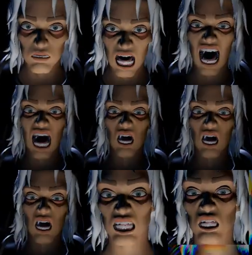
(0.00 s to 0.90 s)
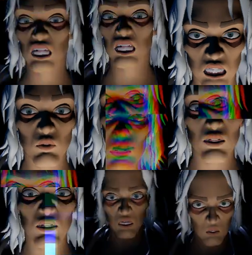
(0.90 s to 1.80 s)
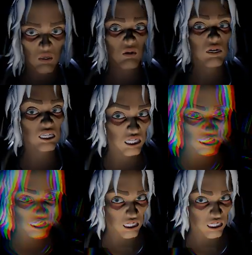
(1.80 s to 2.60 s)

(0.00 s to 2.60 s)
How? Do you see?